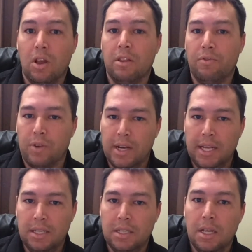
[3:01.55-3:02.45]
on the front
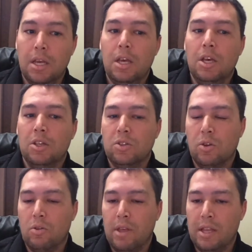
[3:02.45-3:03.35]
end
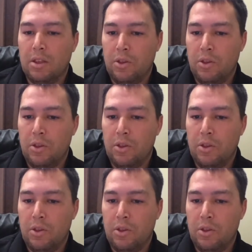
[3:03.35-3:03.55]
so that